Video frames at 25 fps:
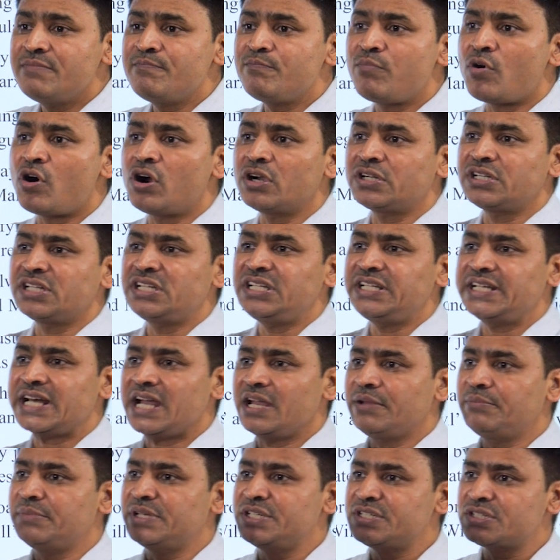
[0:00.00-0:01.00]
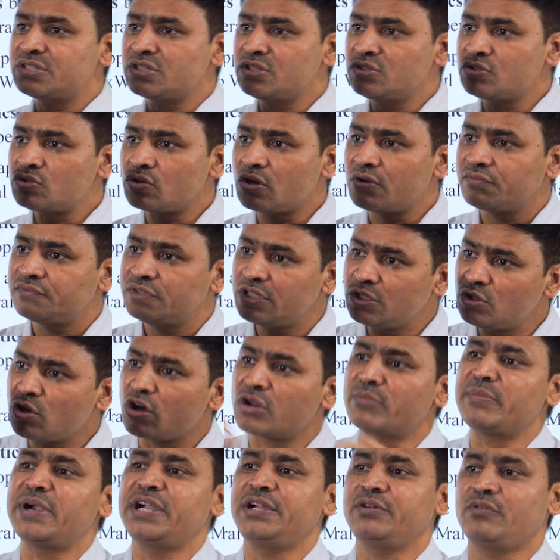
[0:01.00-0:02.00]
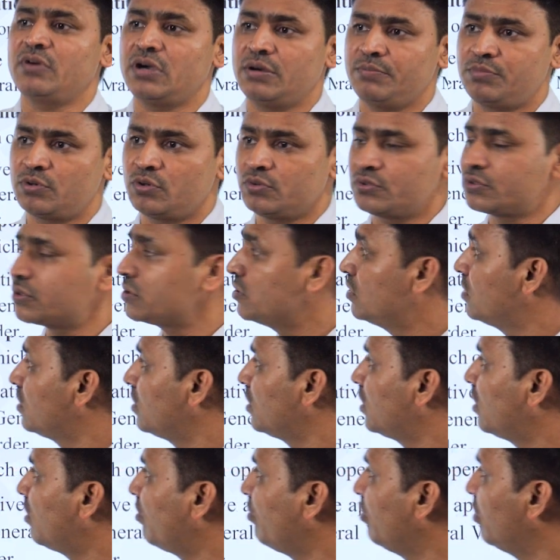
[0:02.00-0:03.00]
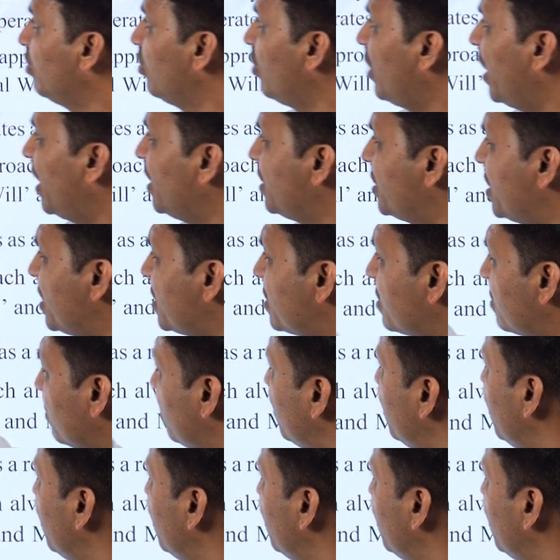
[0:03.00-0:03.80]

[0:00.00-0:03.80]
important dimensions of the normative approach. Now you look at just